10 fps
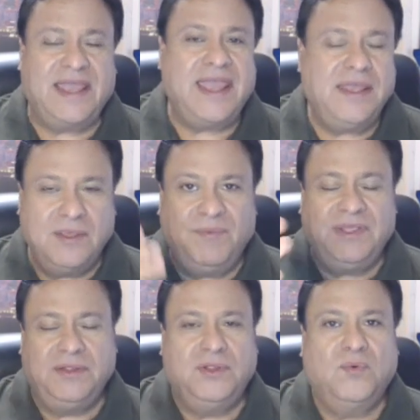hey,
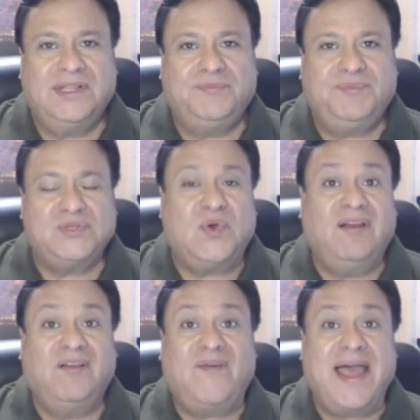you're one of the best
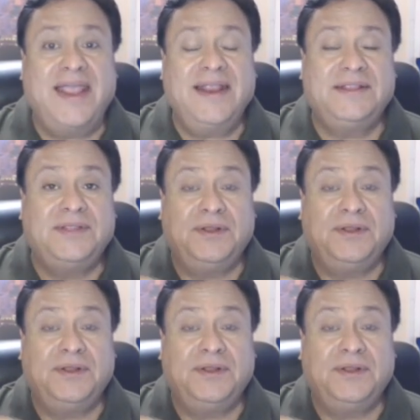qualified,